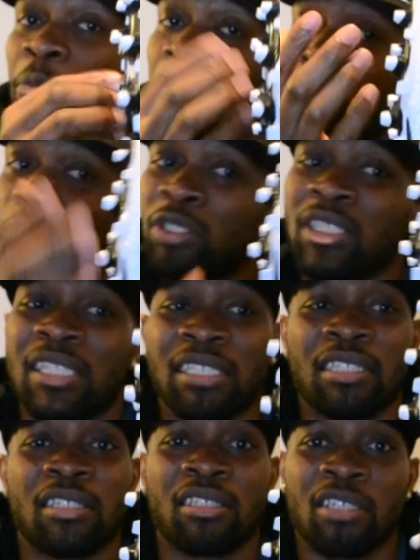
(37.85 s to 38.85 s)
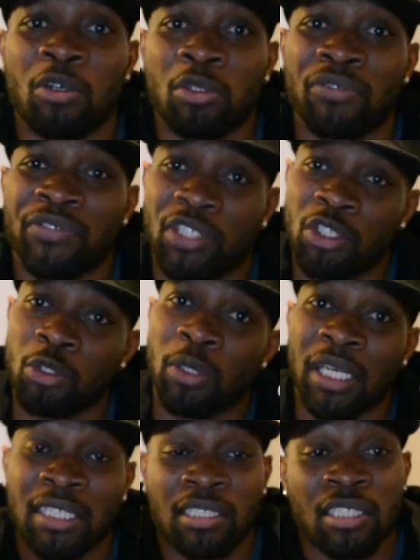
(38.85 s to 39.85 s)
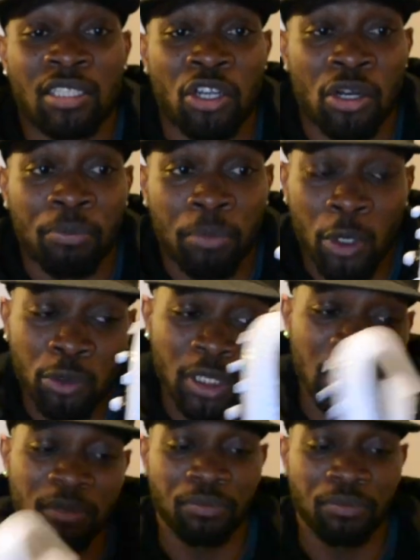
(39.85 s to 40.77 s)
molded into the sole of the shoe, hence the term molded.